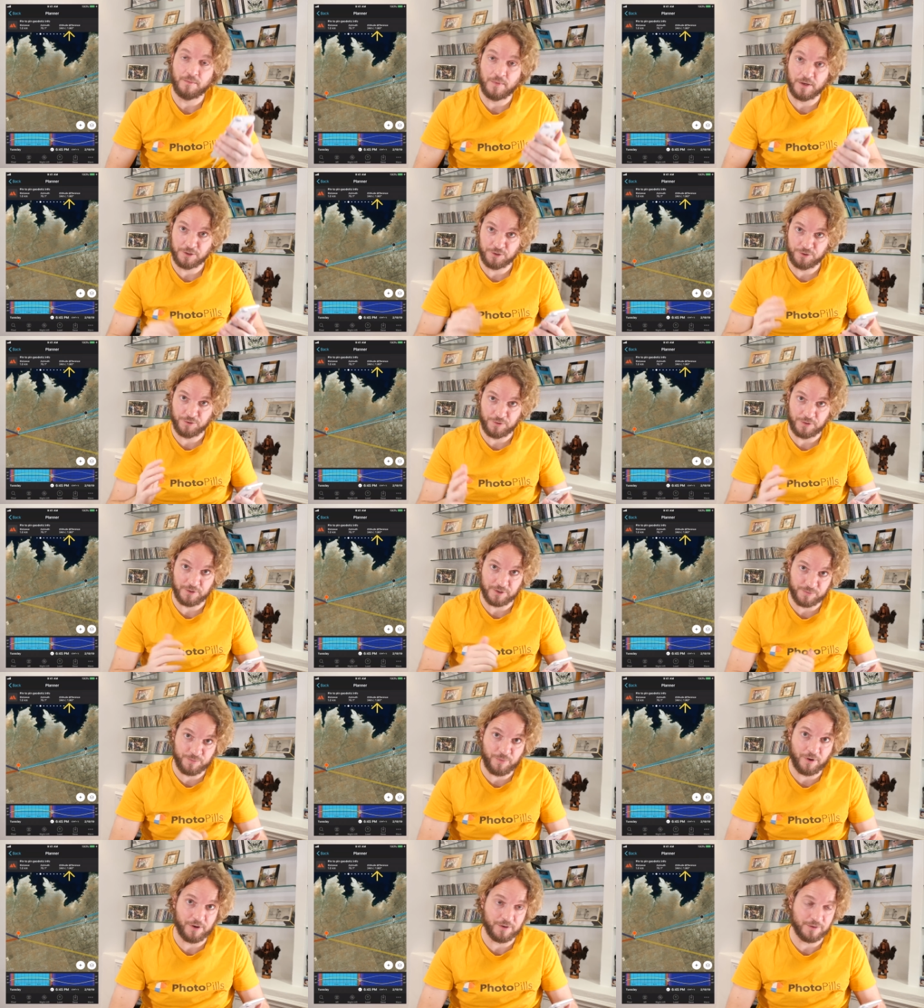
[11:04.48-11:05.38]
my shooting
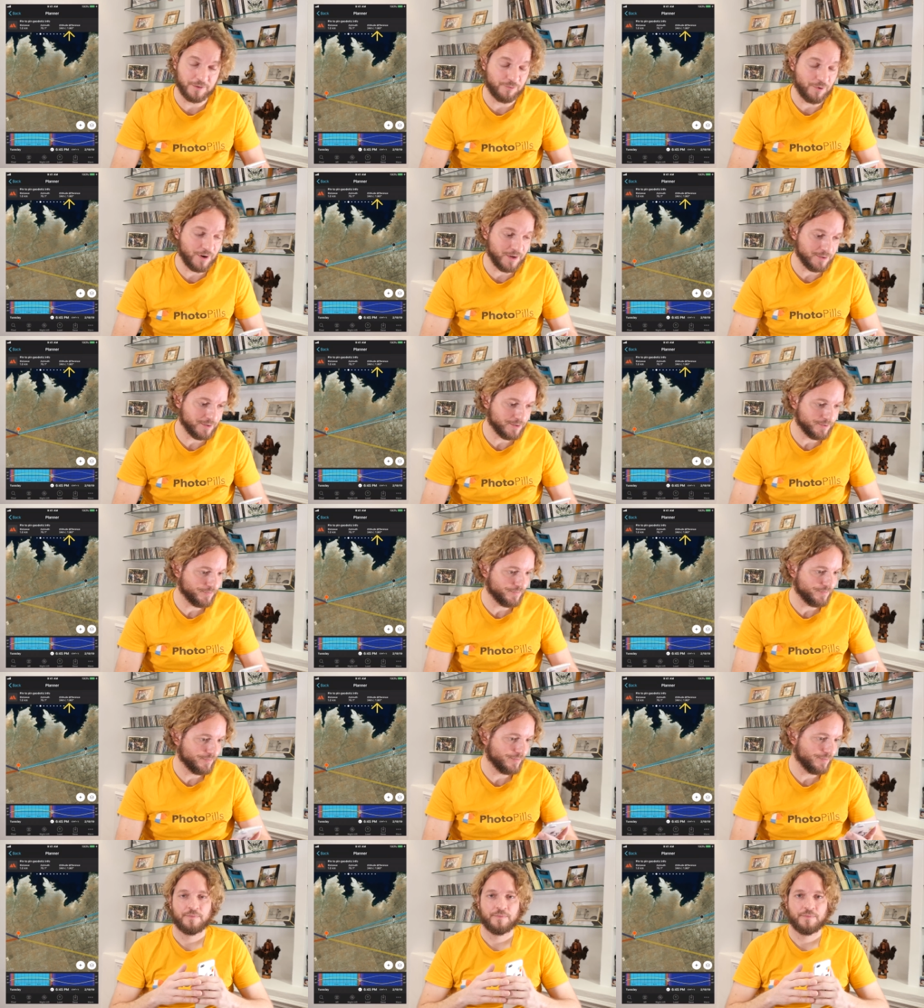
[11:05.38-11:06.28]
spot, right?
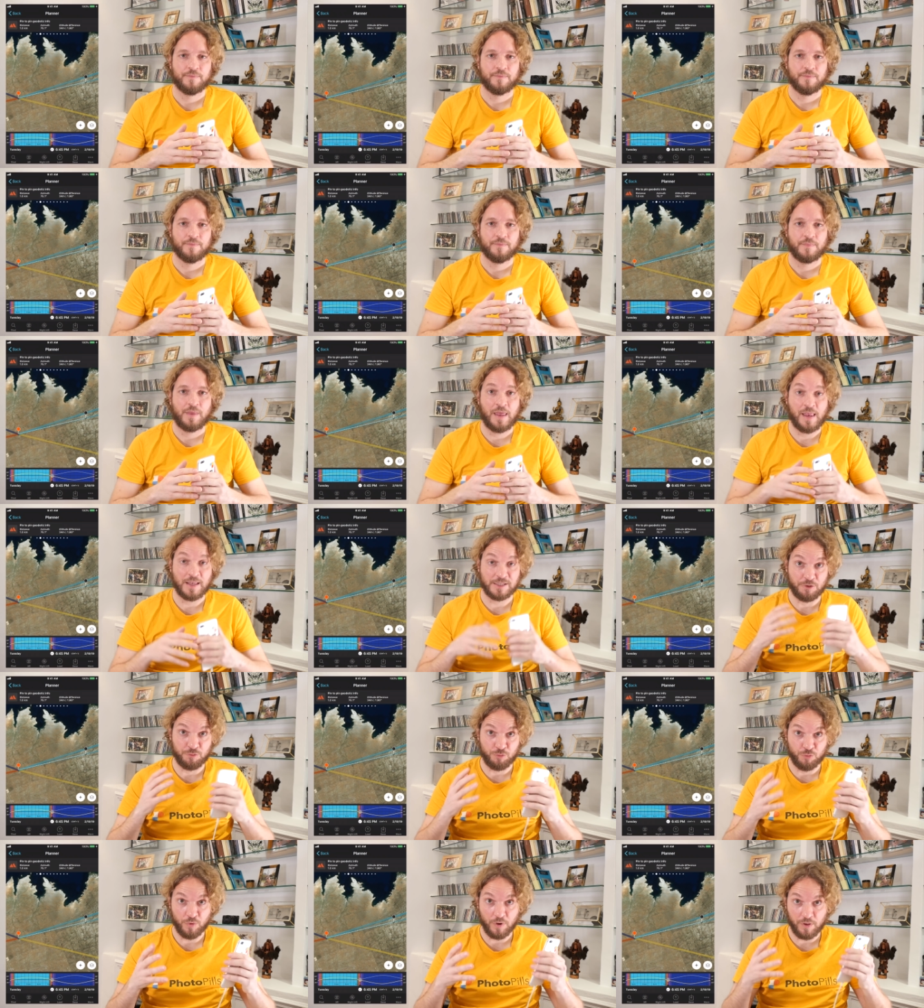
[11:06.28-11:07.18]
And as
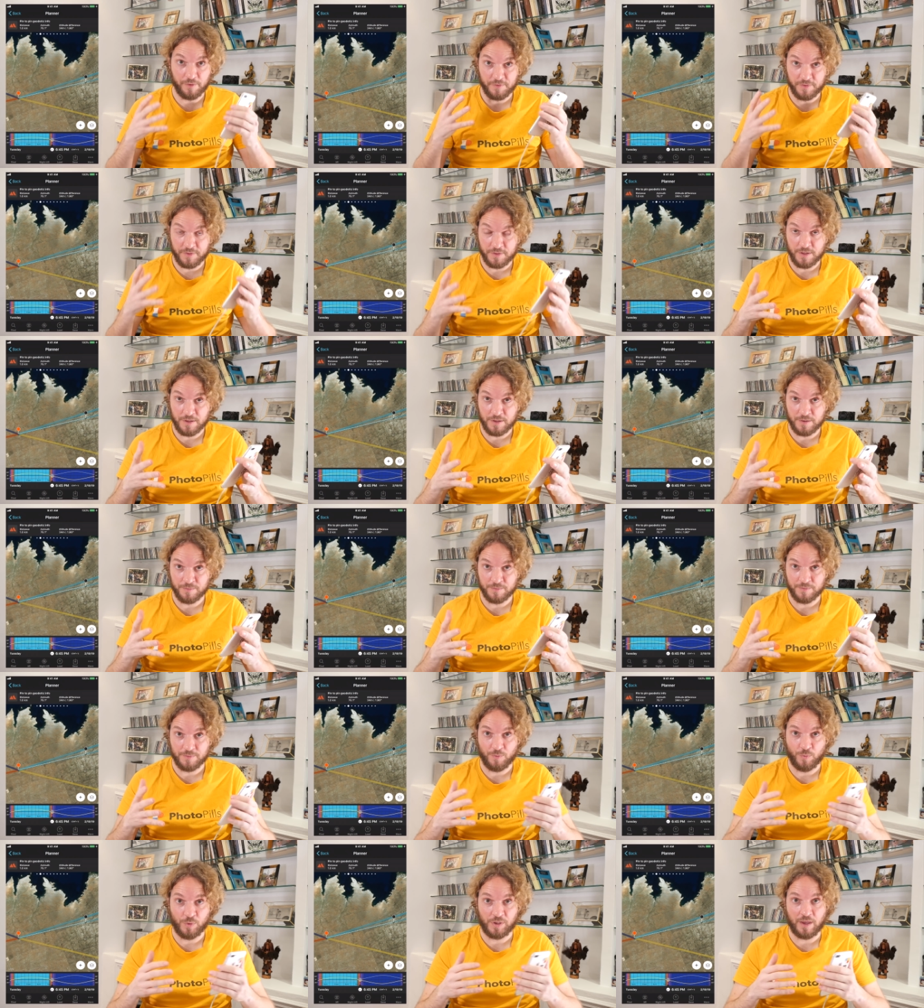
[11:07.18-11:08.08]
a rule of thumb,
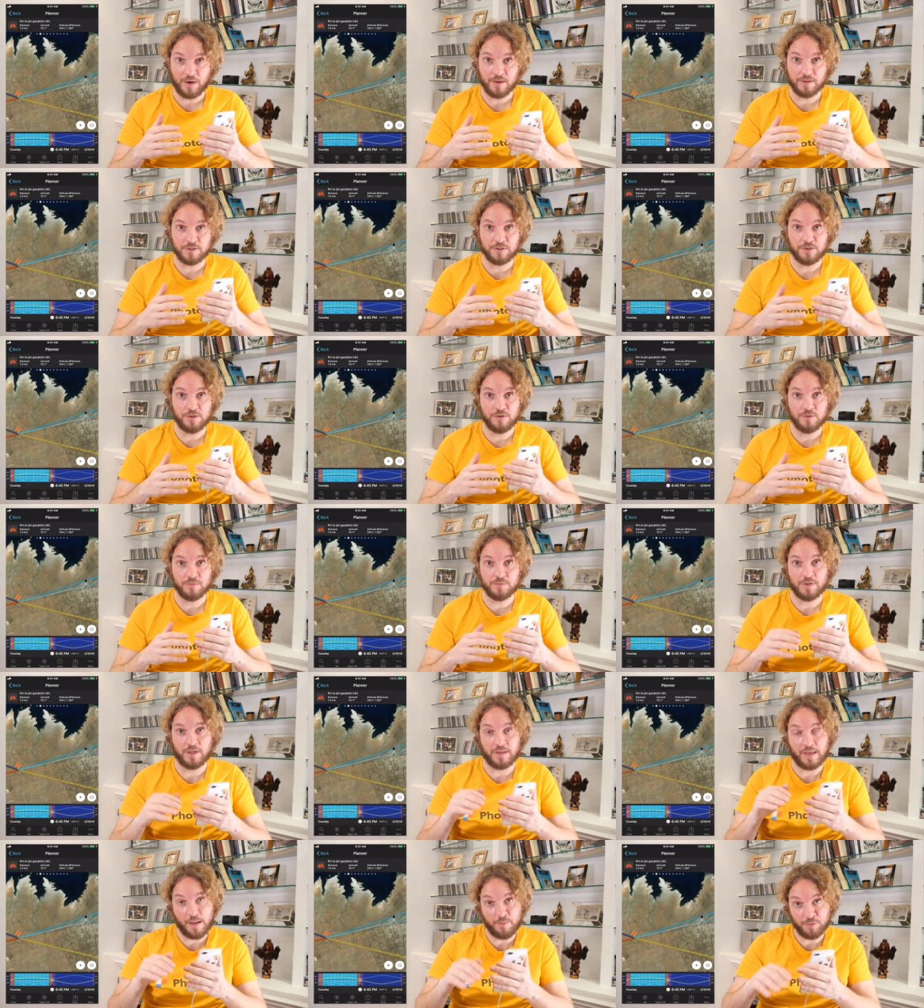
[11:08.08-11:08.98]
we can assume
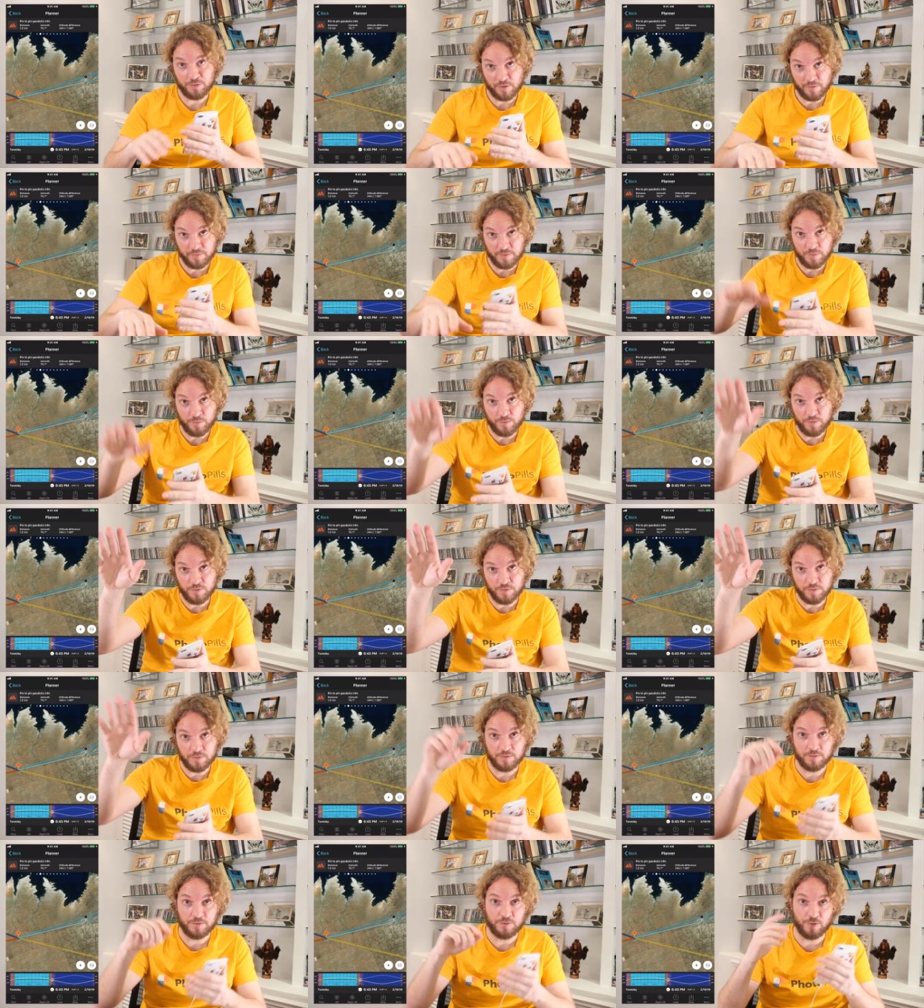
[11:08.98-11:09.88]
the diameter of the
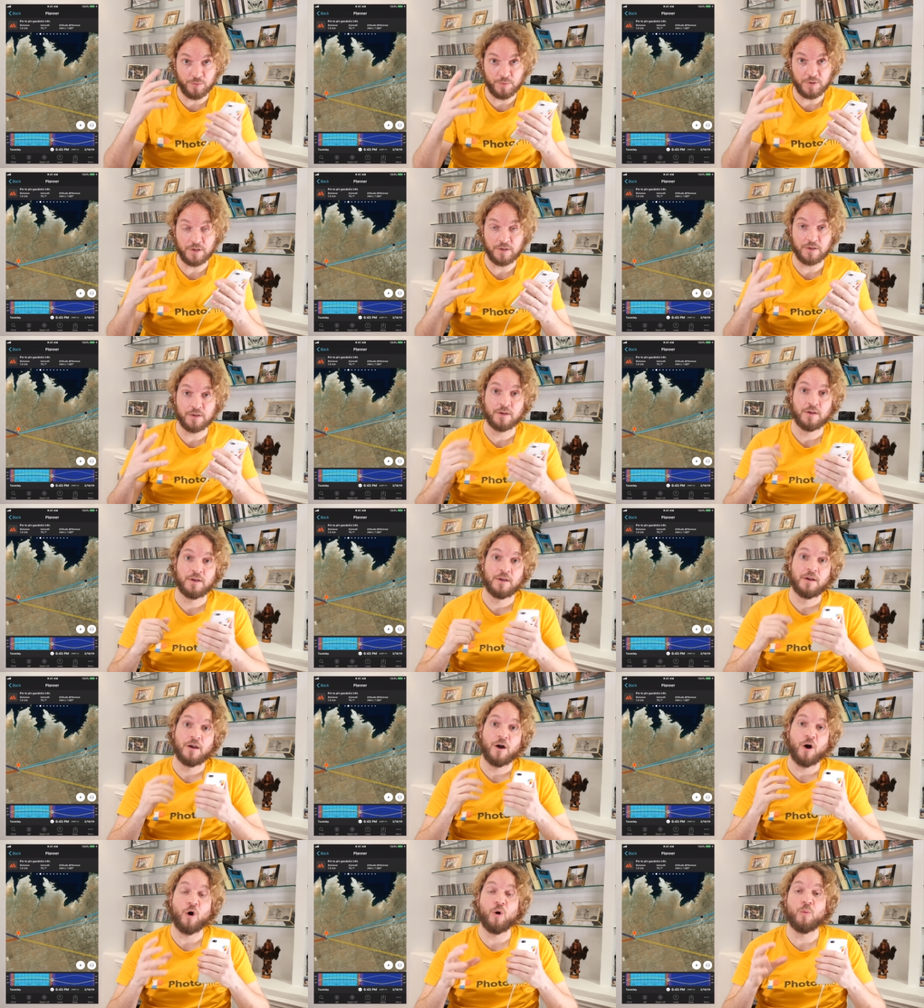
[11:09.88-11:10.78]
moon to be
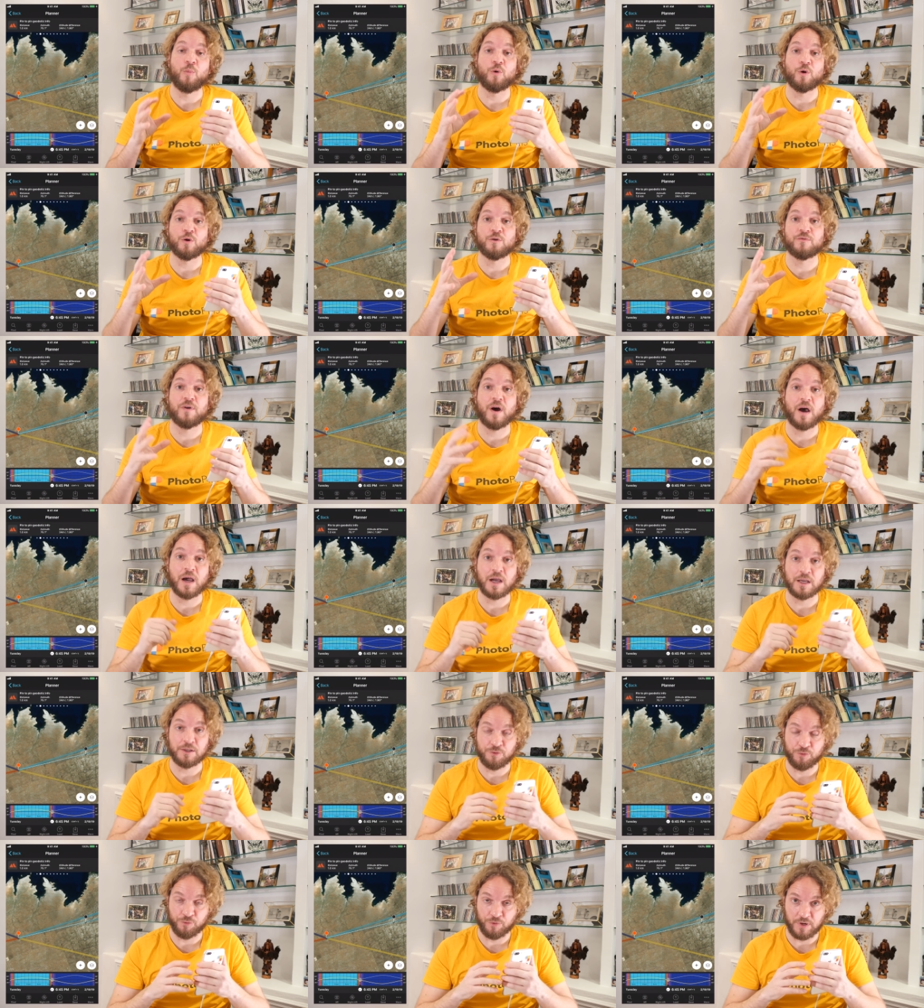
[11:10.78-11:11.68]
zero point
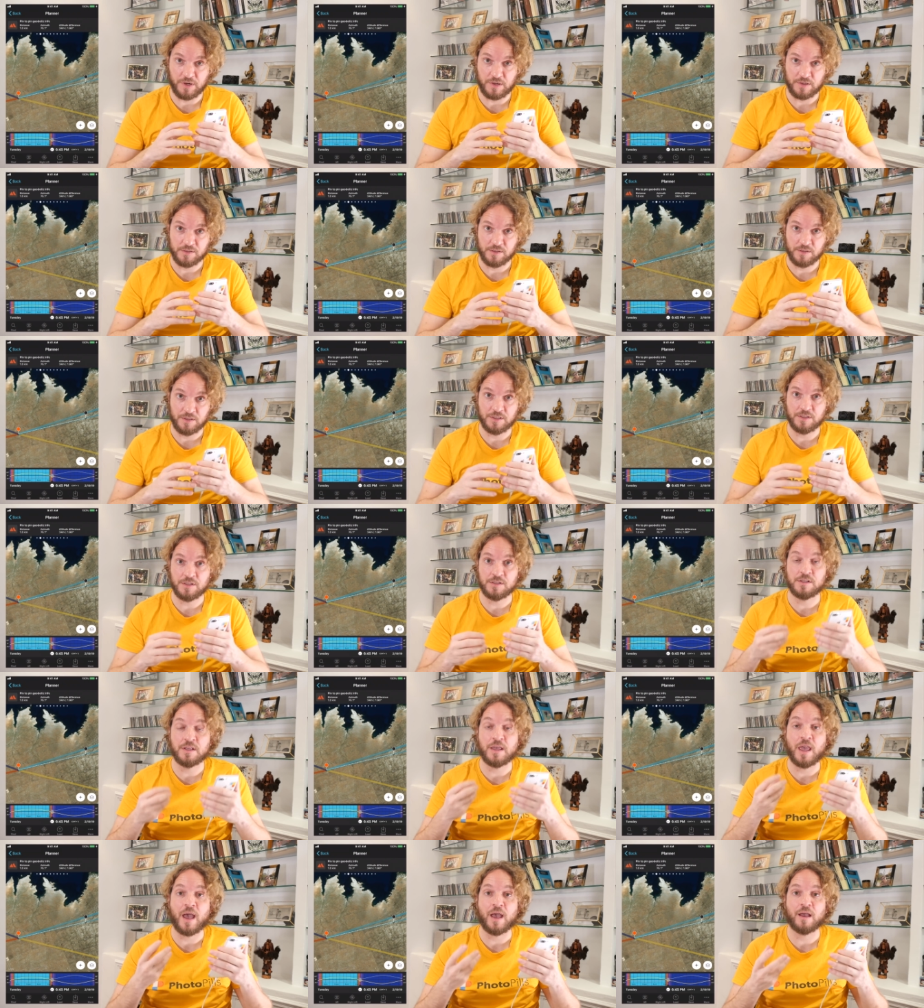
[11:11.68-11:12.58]
five degrees. This is
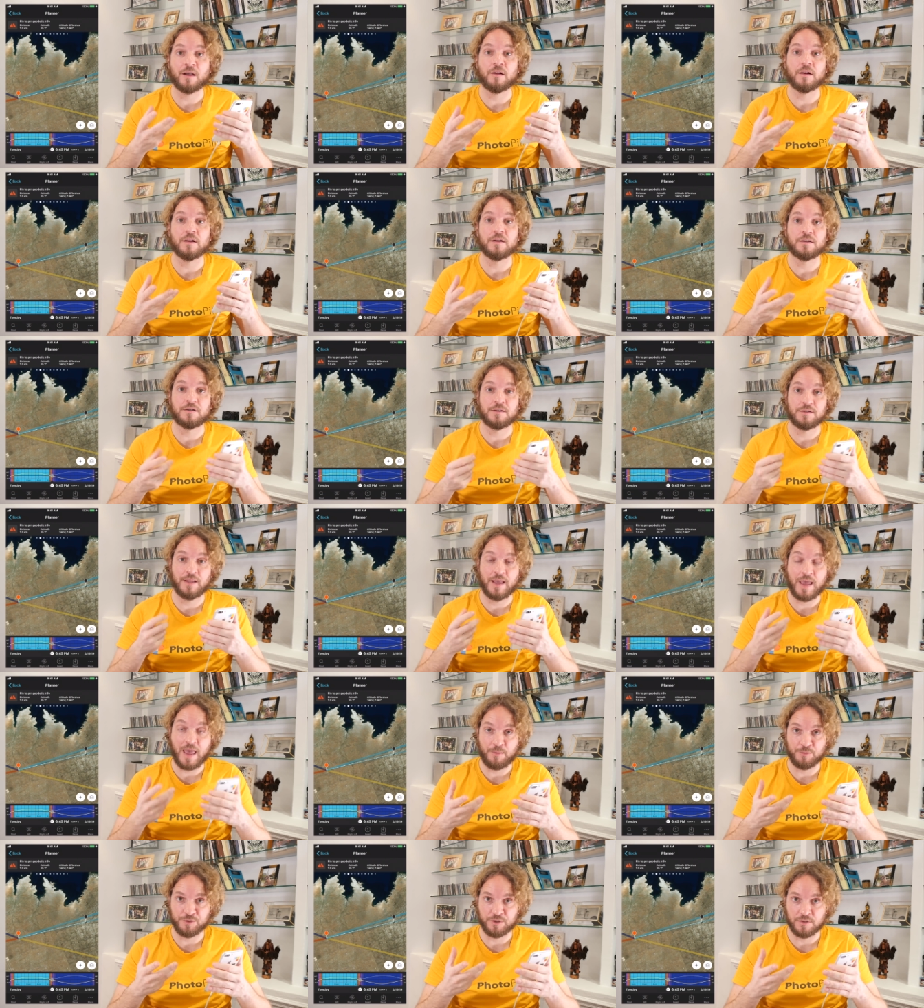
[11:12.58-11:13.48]
the angular
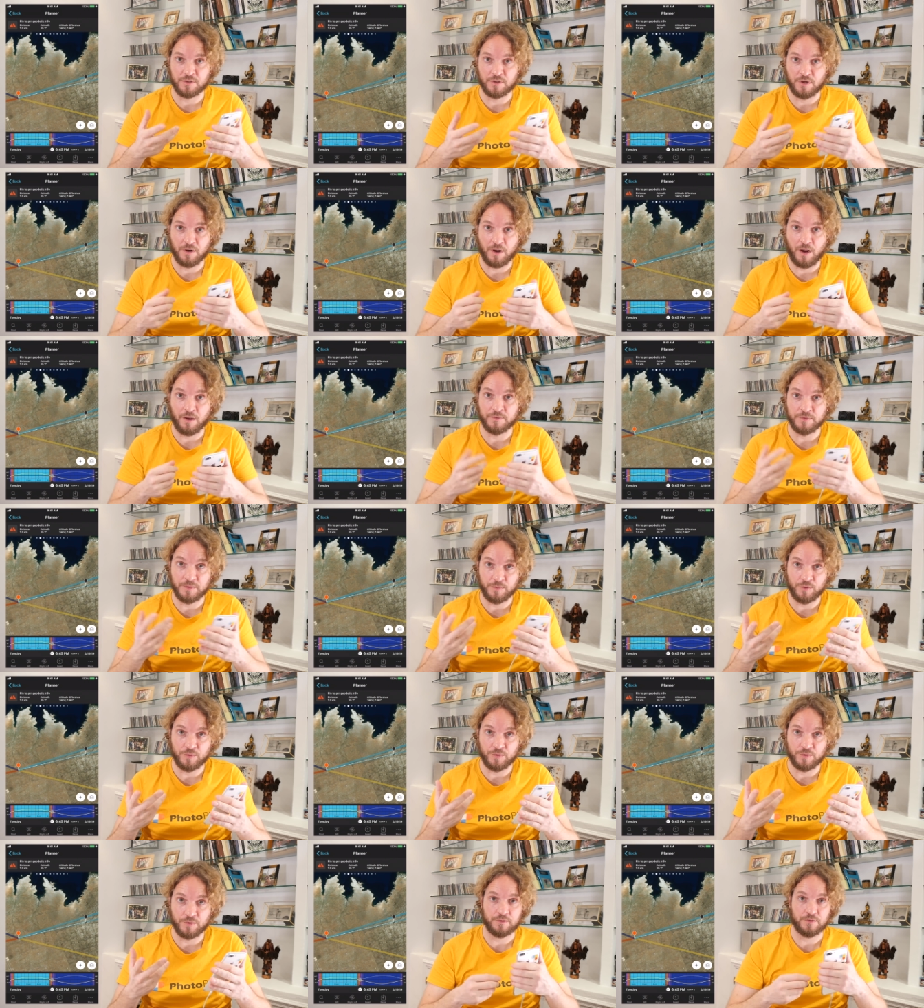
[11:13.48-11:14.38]
diameter of the moon.